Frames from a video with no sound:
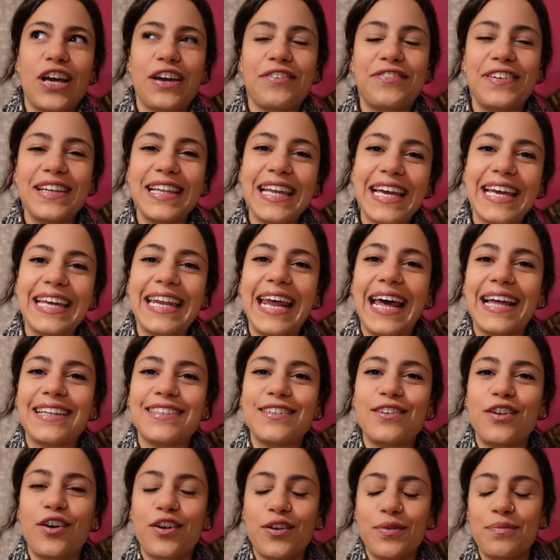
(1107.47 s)
I feel like it
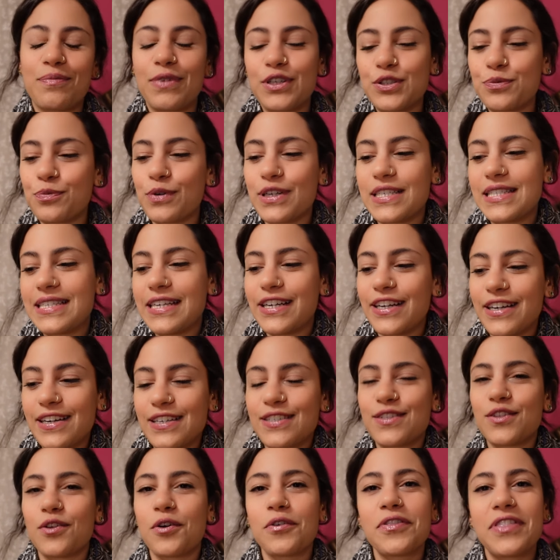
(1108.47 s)
ended on a much more
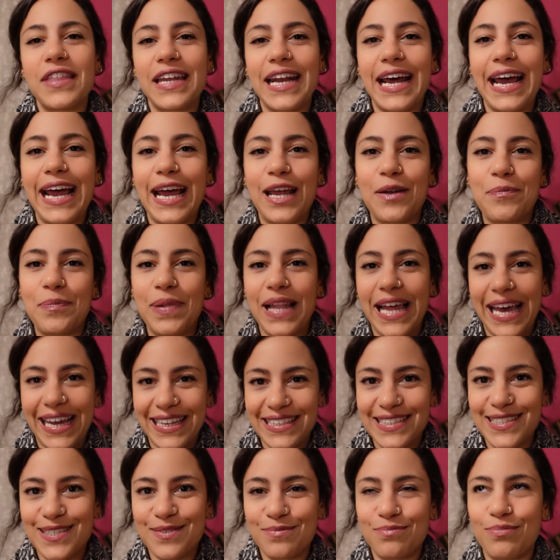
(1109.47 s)
serious note than I had
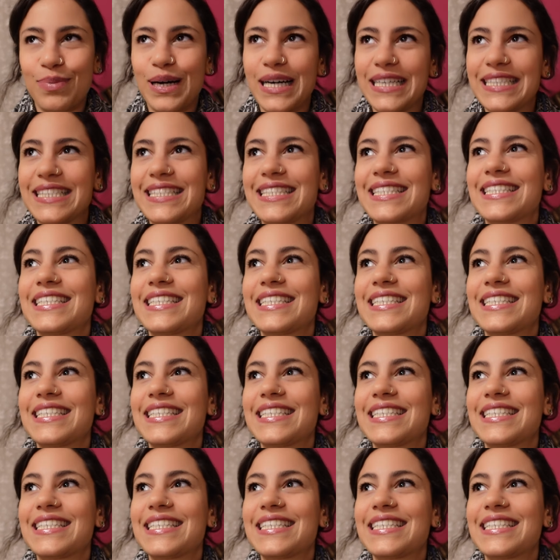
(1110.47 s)
planned, but